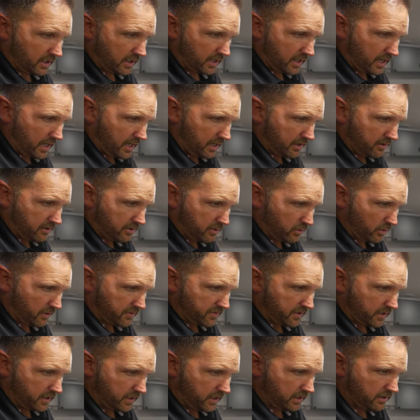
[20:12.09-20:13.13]
at night or you want
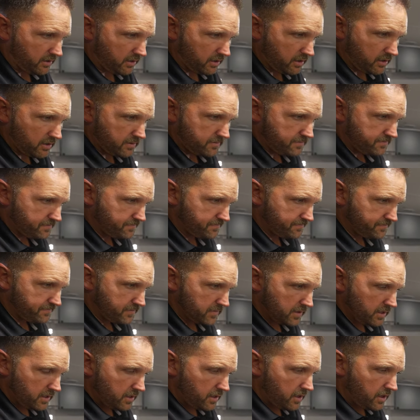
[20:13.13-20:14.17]
the heat on.
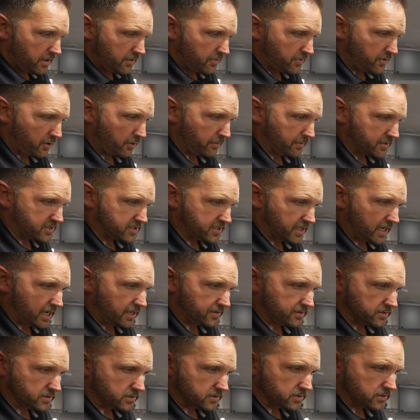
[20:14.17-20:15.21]
Thermostat,
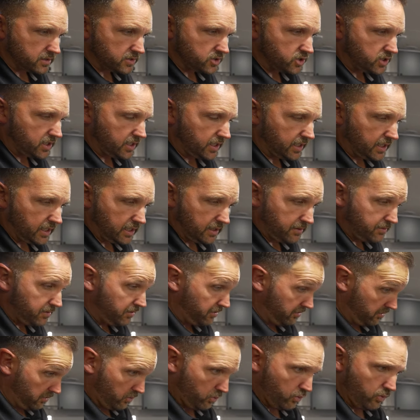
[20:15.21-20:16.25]
this is a GE
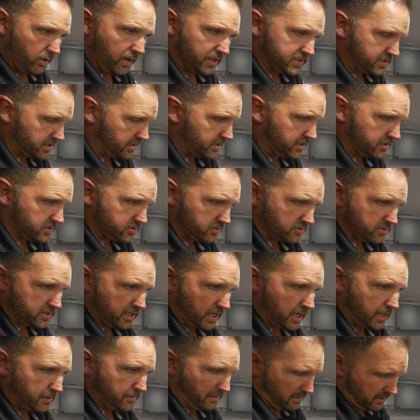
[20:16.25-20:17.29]
residential
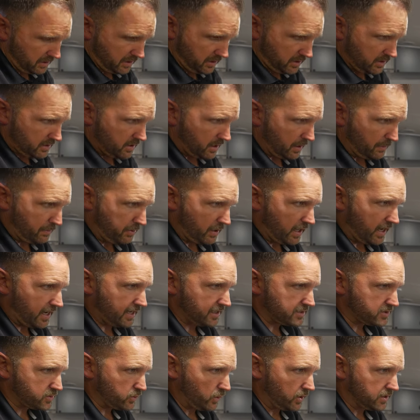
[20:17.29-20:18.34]
type
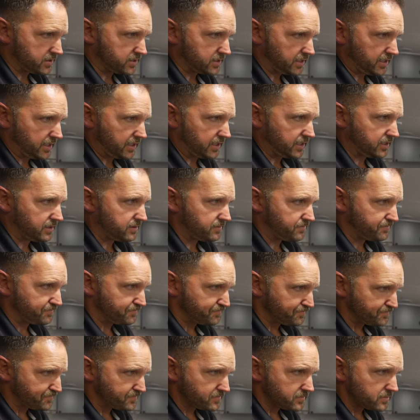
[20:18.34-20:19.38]
appliance once again.
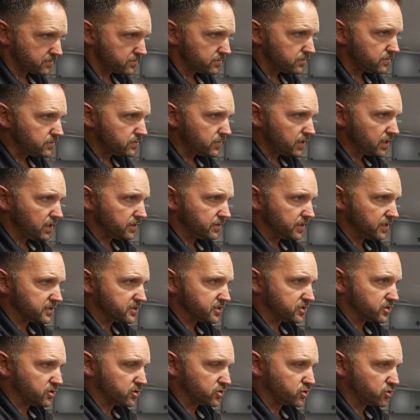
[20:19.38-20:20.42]
This is your